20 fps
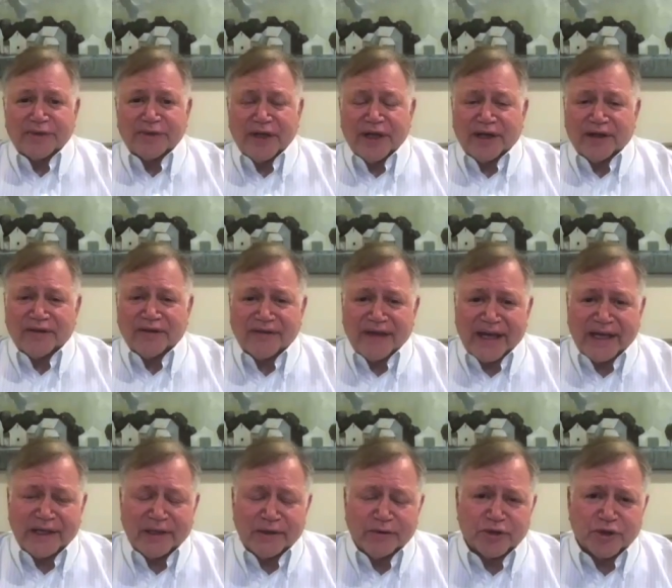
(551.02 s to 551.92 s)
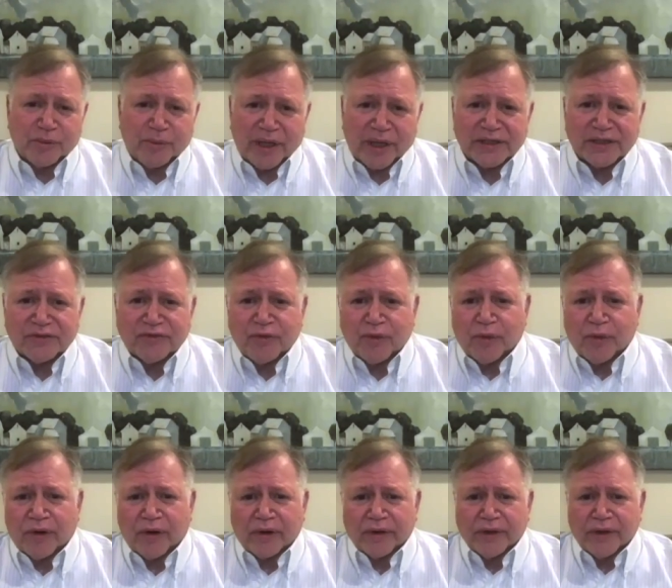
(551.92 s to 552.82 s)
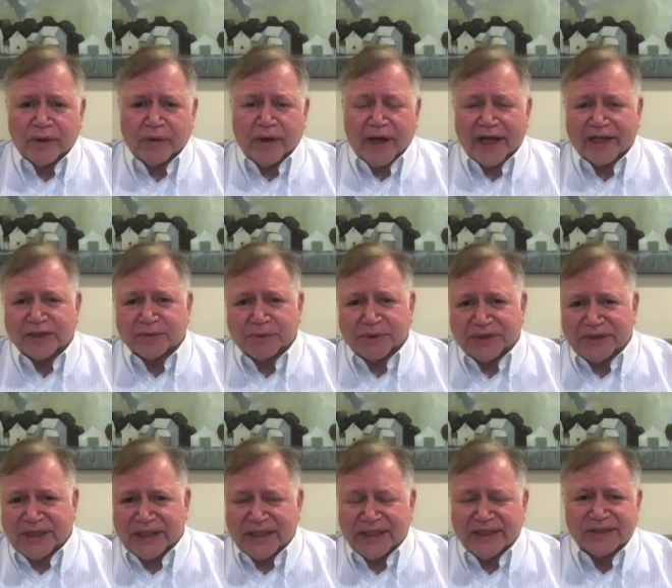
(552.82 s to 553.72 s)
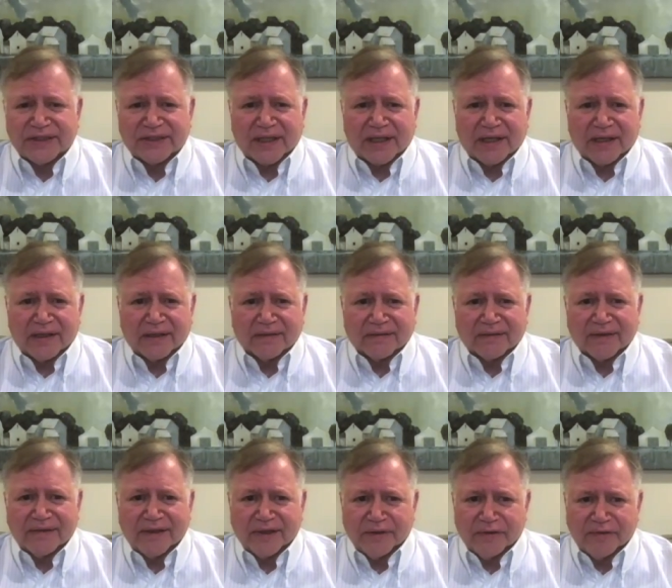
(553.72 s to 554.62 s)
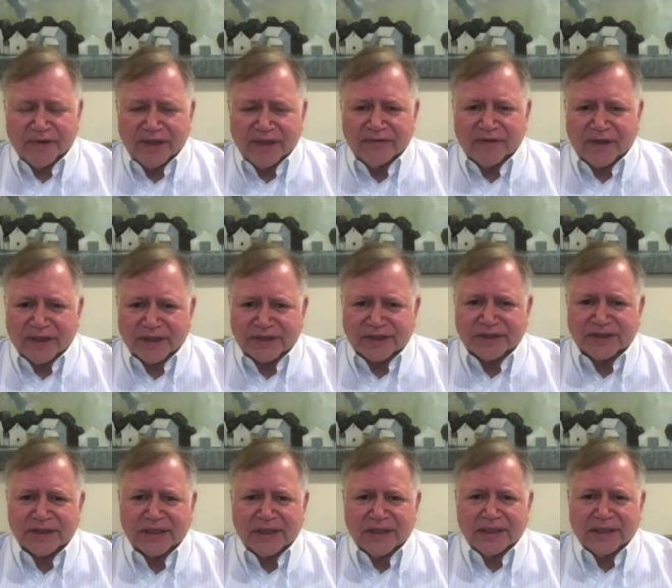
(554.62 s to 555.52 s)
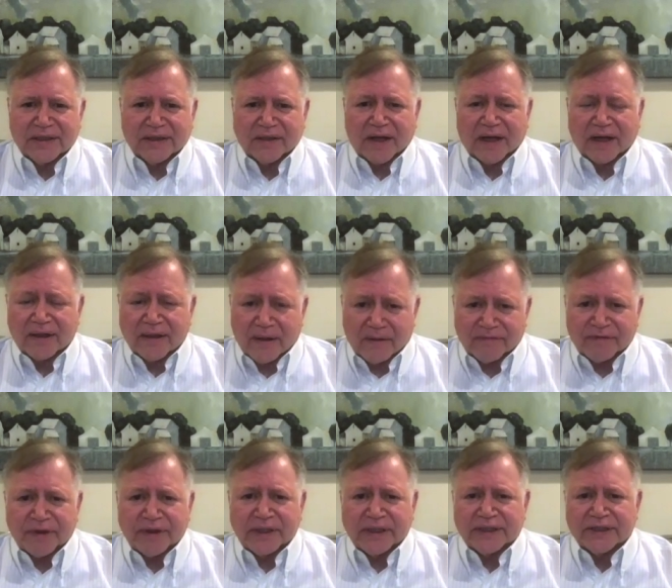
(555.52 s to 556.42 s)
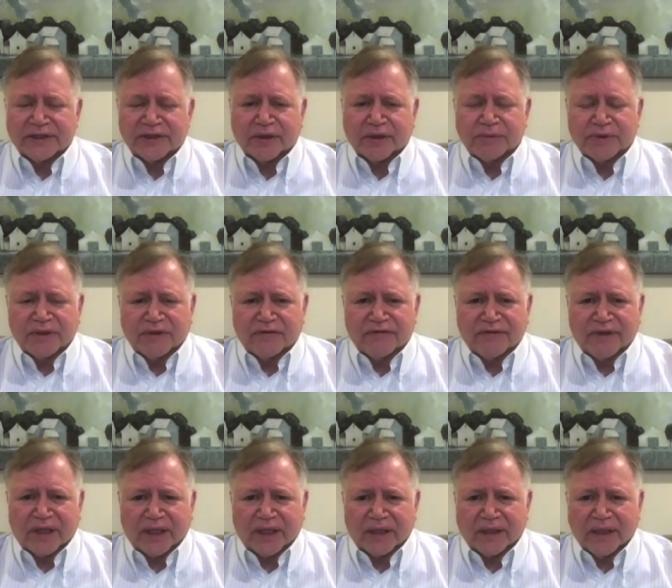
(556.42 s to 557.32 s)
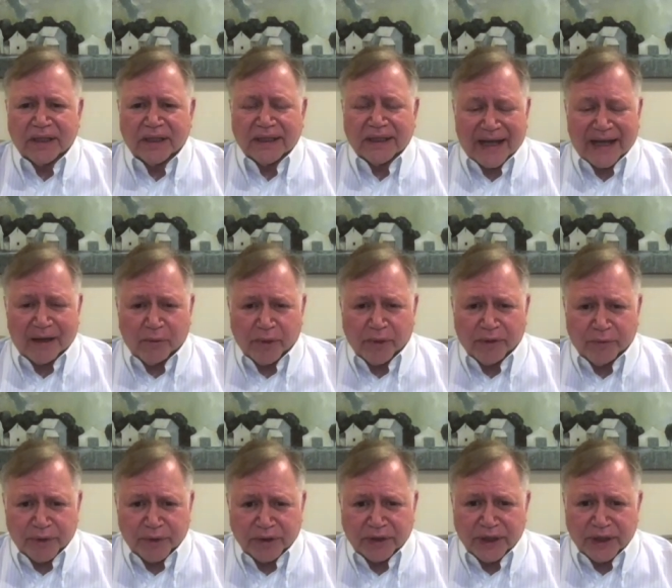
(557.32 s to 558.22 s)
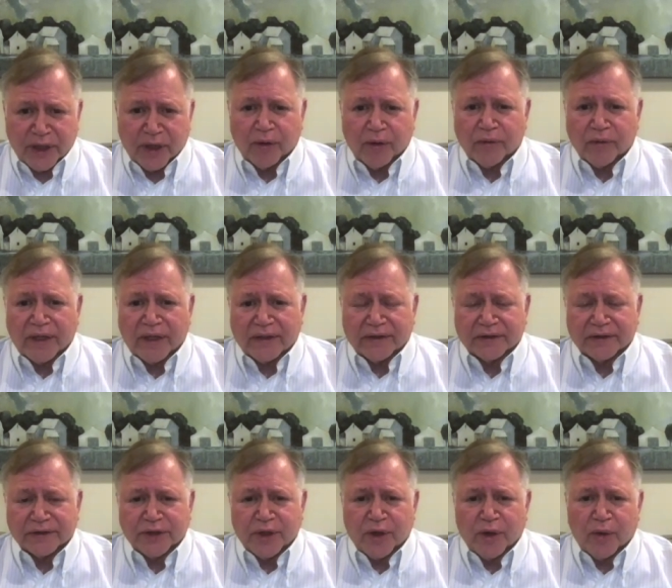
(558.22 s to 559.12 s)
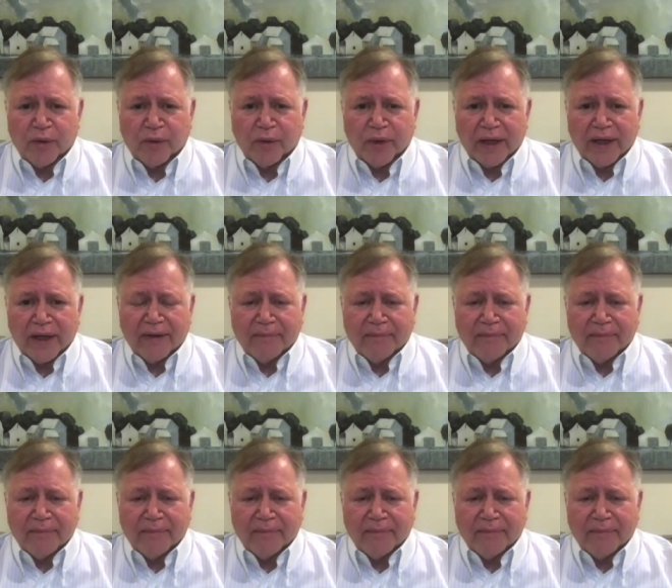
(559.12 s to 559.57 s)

Riedl. Thank you so much for your expertise. Uh, I think you've given us a lot of comfort in terms of uh, now we really know that there's no